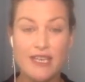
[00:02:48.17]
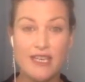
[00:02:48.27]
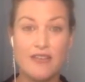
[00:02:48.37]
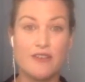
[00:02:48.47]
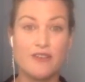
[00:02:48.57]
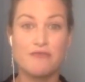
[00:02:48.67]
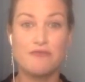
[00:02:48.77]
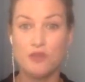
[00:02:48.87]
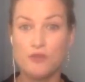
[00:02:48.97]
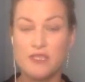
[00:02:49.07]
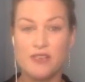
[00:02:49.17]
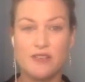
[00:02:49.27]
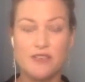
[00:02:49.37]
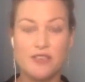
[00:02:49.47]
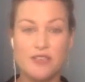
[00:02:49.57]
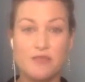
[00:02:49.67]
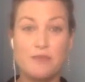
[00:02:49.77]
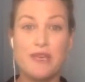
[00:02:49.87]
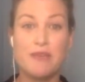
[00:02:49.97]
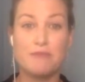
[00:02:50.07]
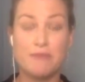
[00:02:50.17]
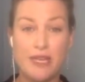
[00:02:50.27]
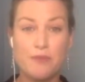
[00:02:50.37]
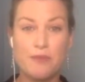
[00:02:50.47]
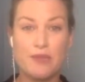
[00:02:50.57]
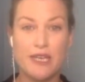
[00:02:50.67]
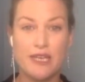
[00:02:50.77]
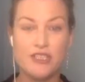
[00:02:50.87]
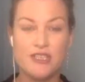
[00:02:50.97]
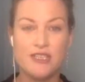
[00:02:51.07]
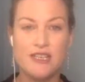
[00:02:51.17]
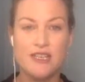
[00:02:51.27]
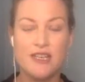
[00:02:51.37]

get in those Forbes, those those big media publications.